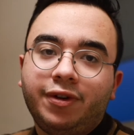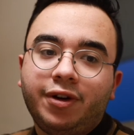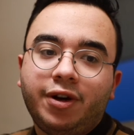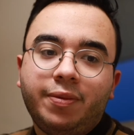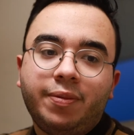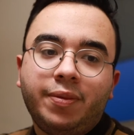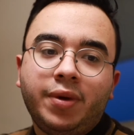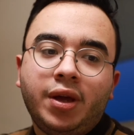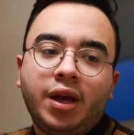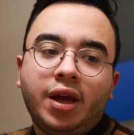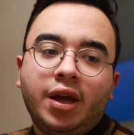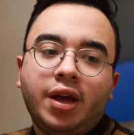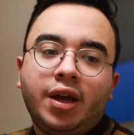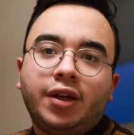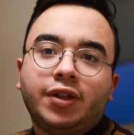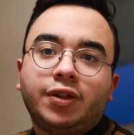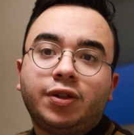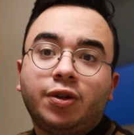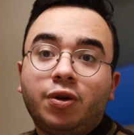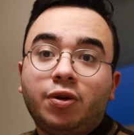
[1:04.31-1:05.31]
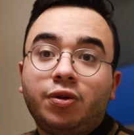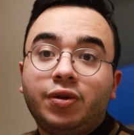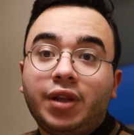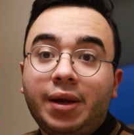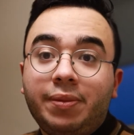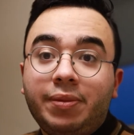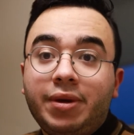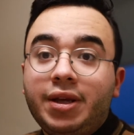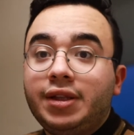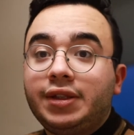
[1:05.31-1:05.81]
film. So
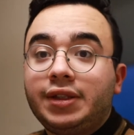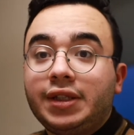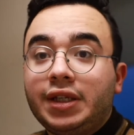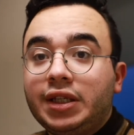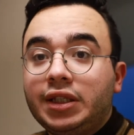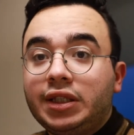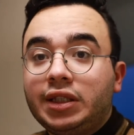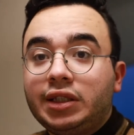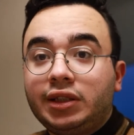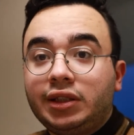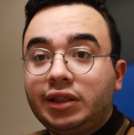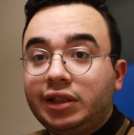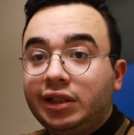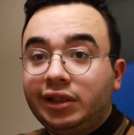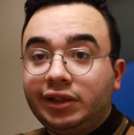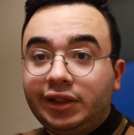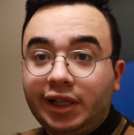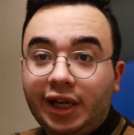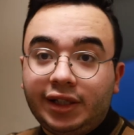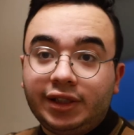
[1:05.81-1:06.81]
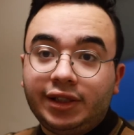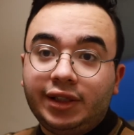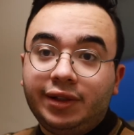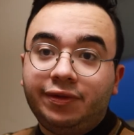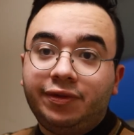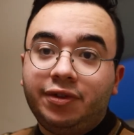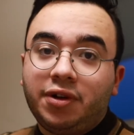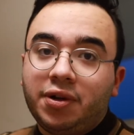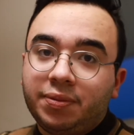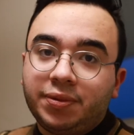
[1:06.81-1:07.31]
that means it's the exact
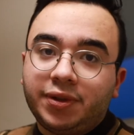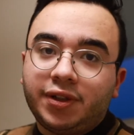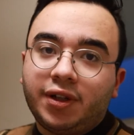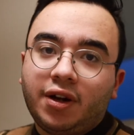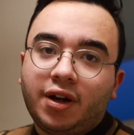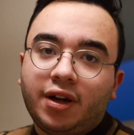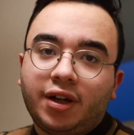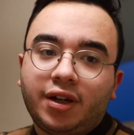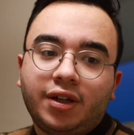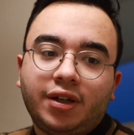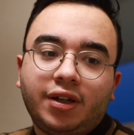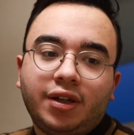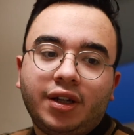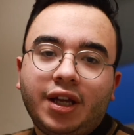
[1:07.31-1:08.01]
same film stock.